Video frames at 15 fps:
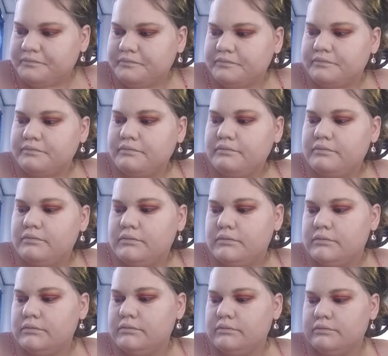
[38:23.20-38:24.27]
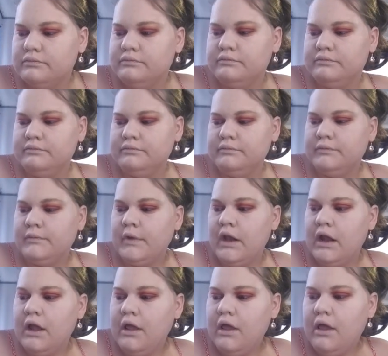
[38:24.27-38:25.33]

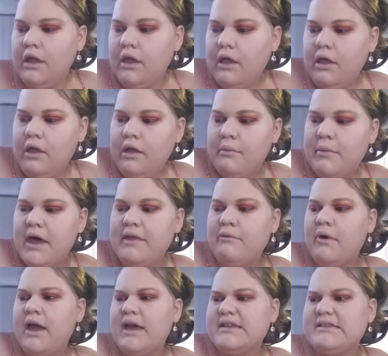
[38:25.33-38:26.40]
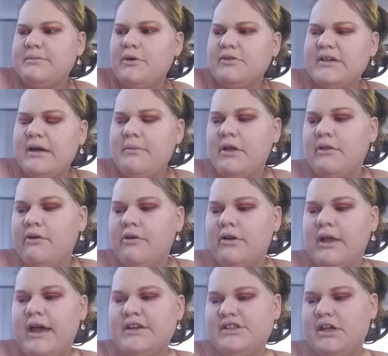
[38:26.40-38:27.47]
By the way, I smoked out my lower lash line with
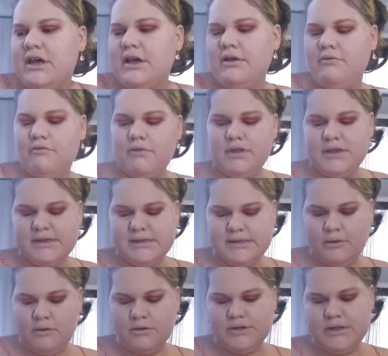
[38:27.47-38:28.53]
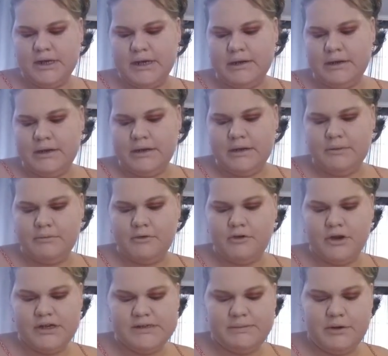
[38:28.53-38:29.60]
this Ulta crease brush.
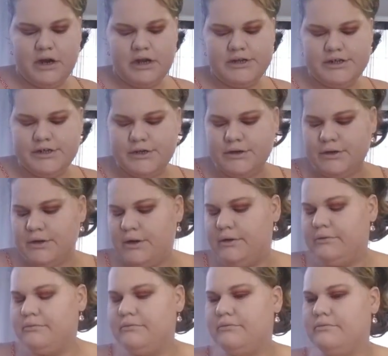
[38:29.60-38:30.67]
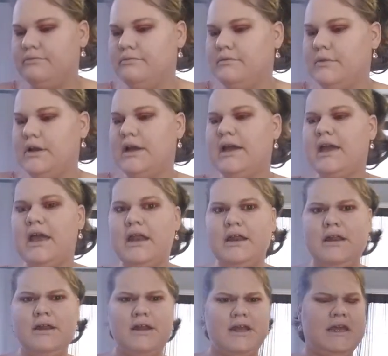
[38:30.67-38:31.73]
I got it in a kit a few
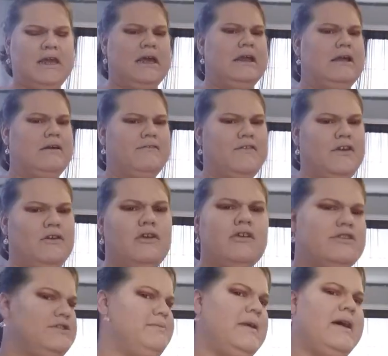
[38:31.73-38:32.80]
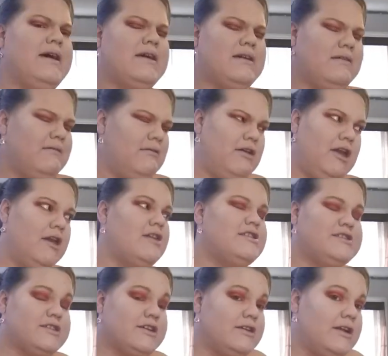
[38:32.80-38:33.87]
years back, and it's a good-ass brush,
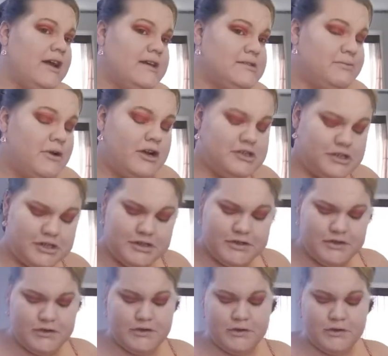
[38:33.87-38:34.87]
so why not?